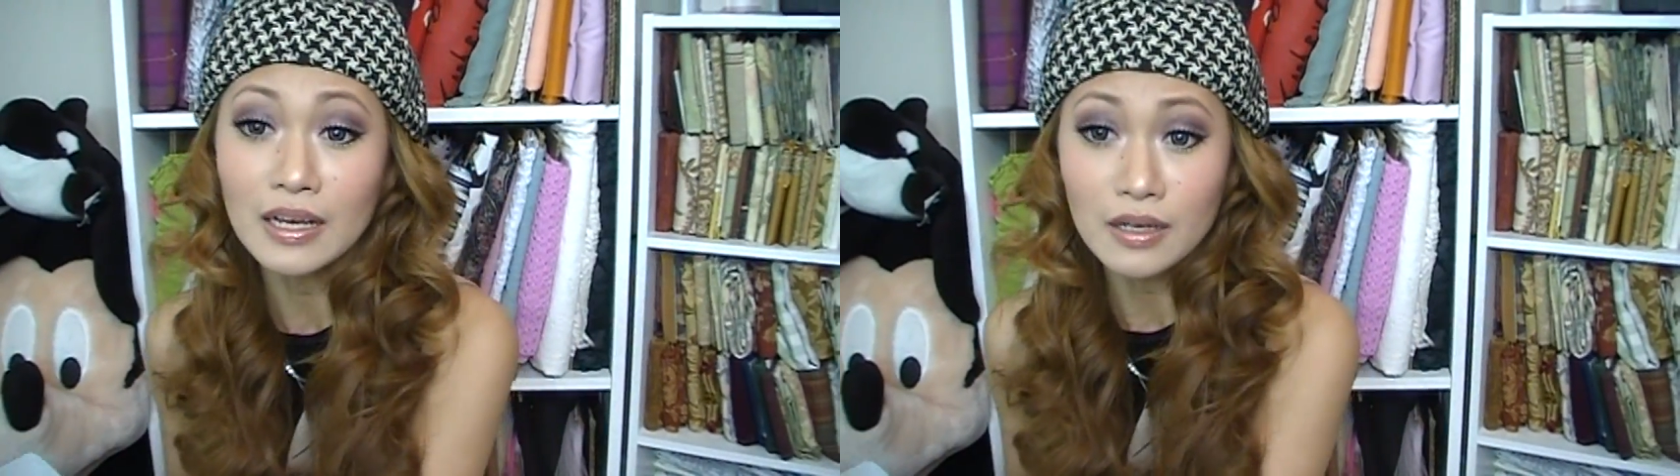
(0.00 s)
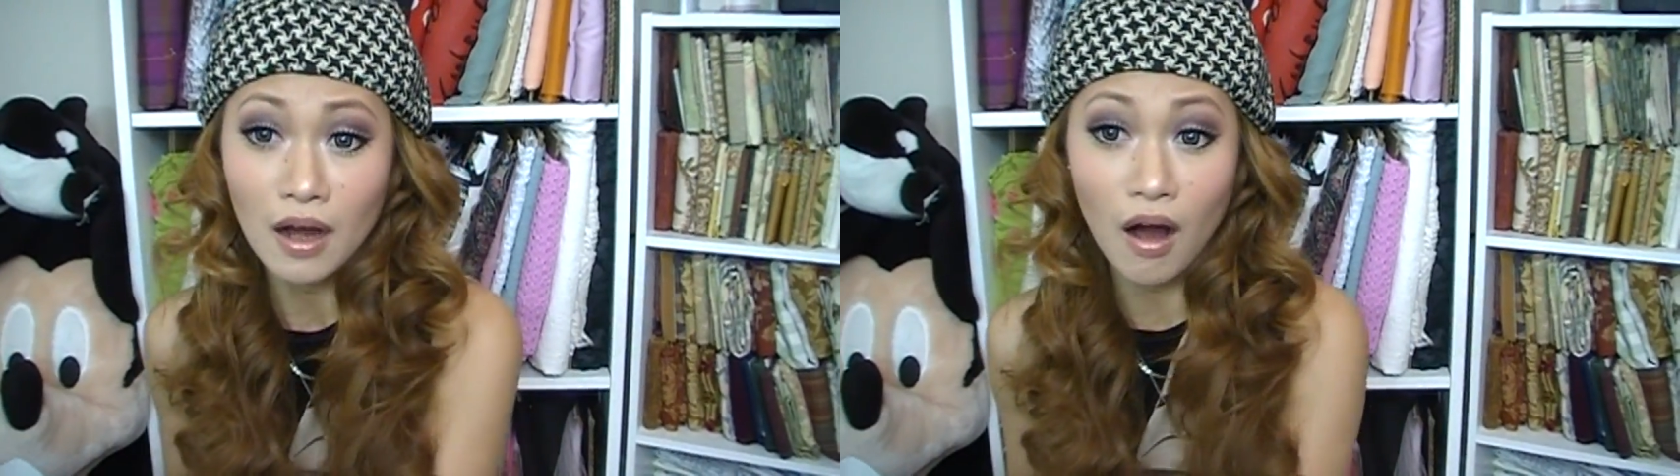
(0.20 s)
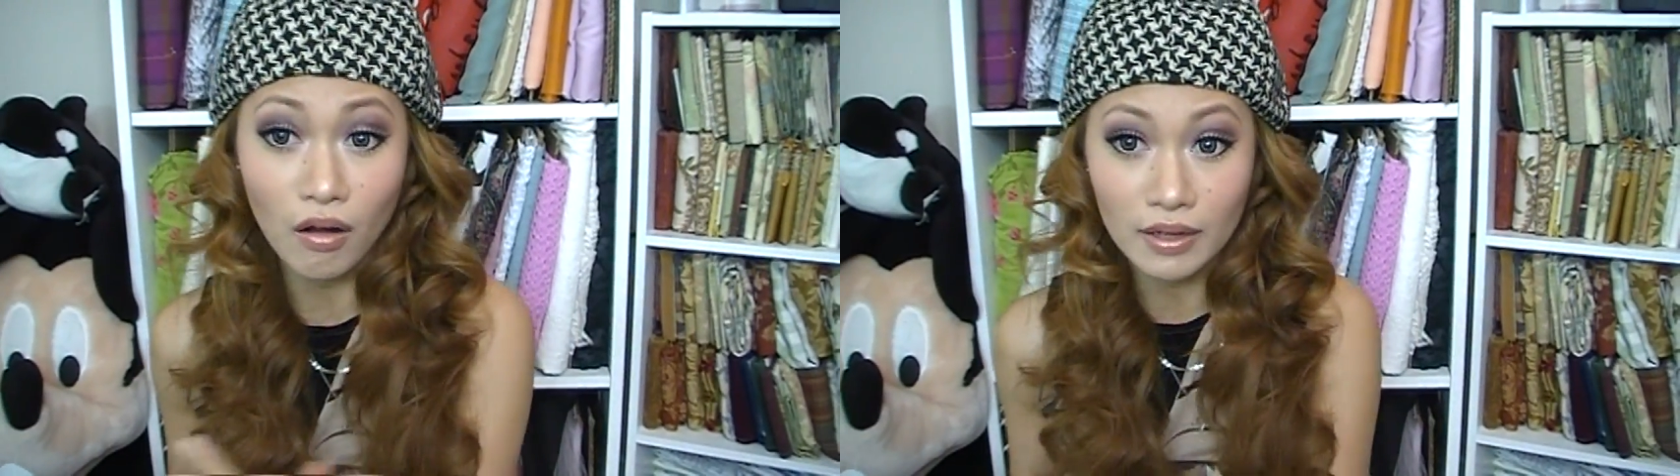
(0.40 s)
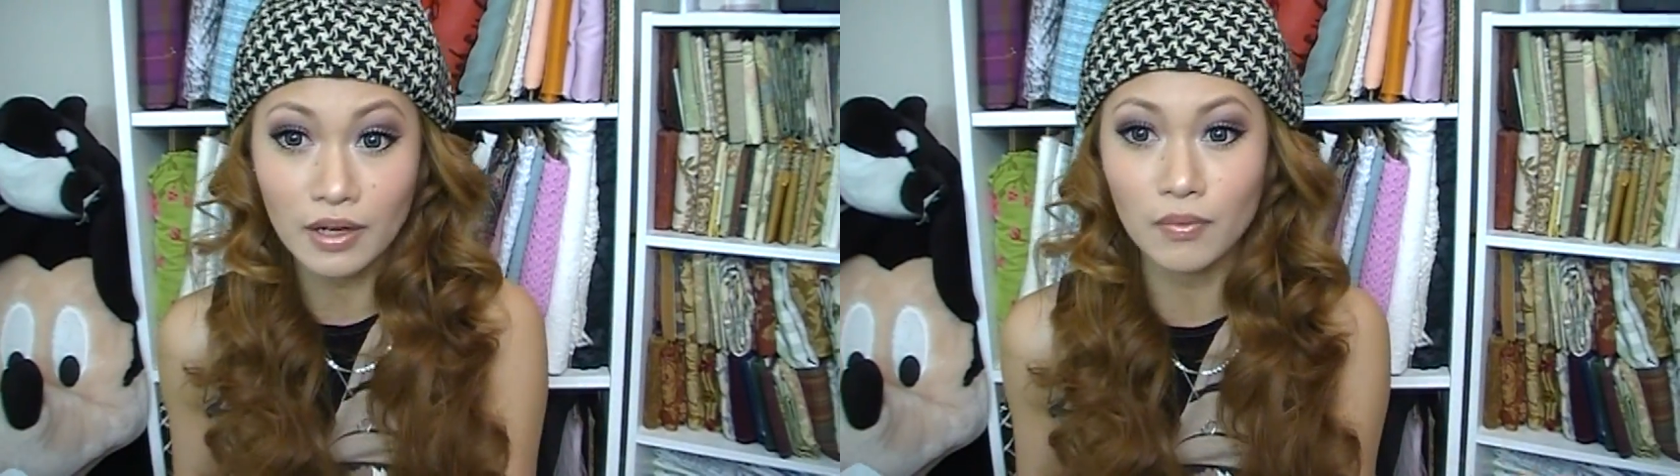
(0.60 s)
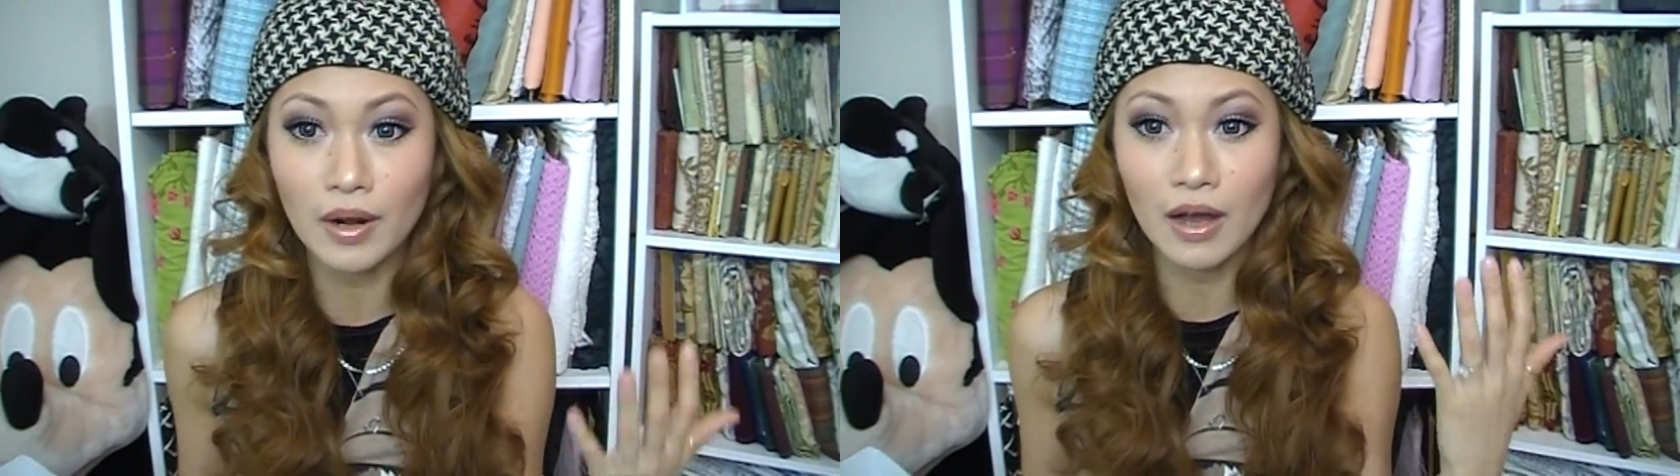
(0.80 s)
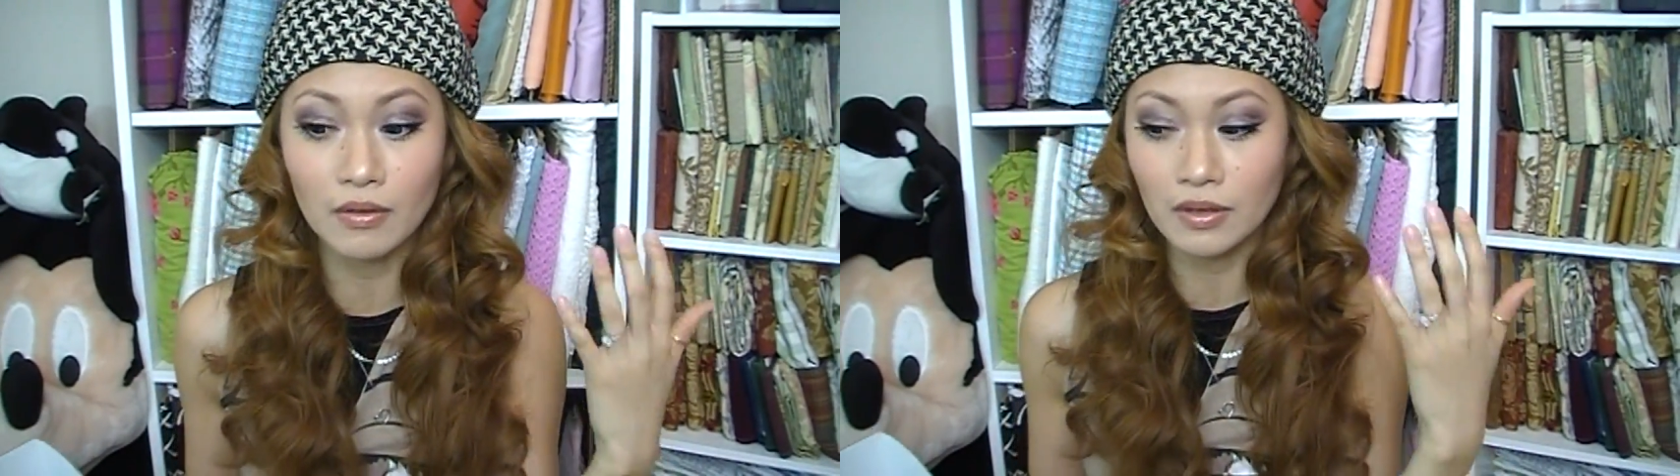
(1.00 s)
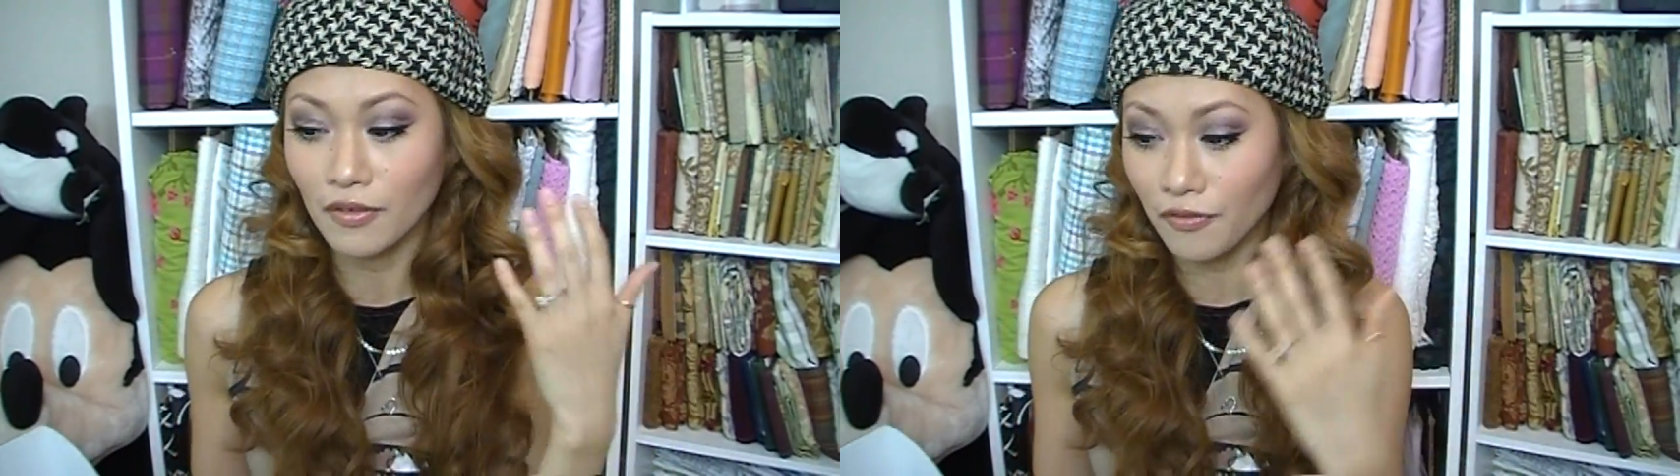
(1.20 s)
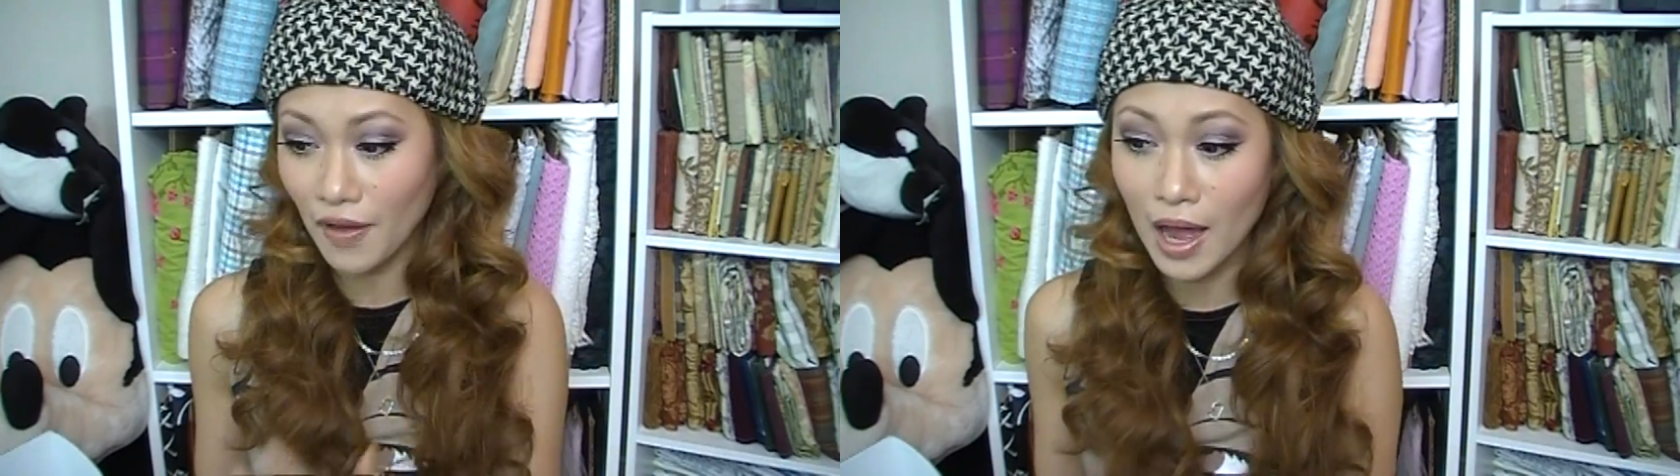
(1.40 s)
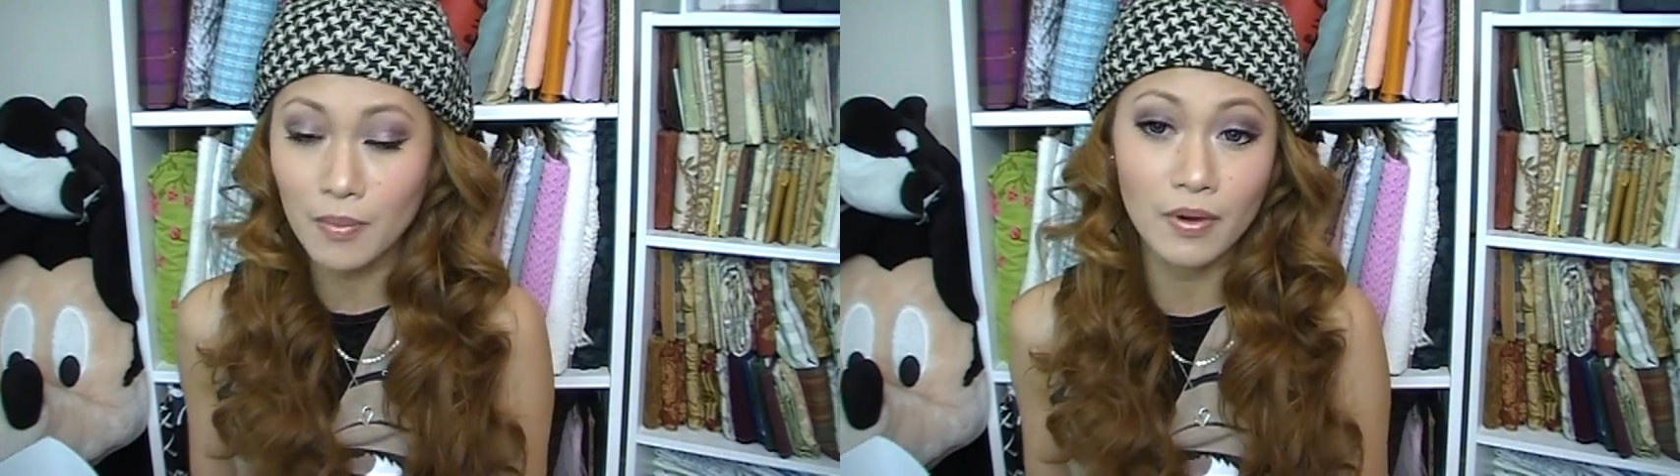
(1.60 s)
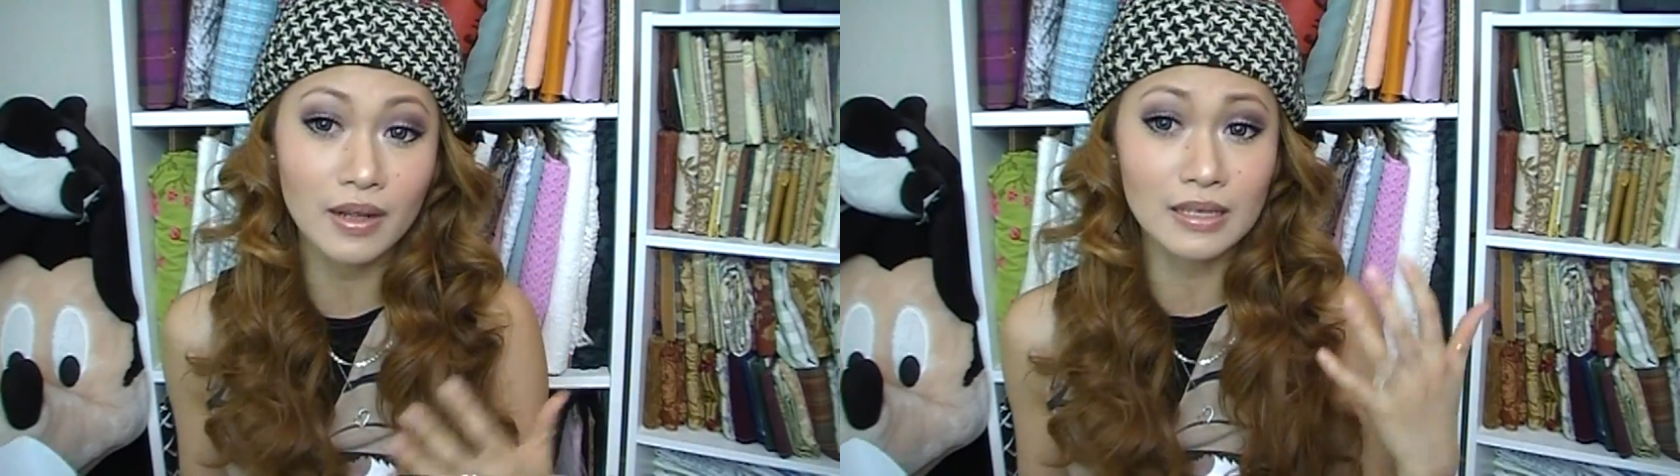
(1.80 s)
hauling around
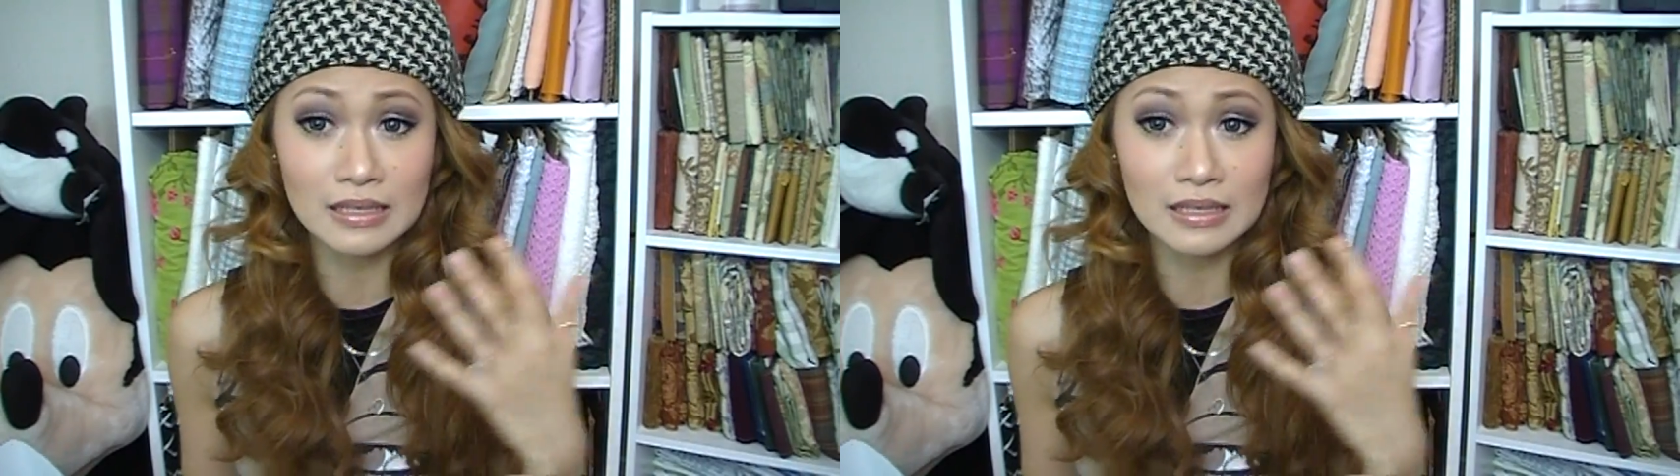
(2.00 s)
fabric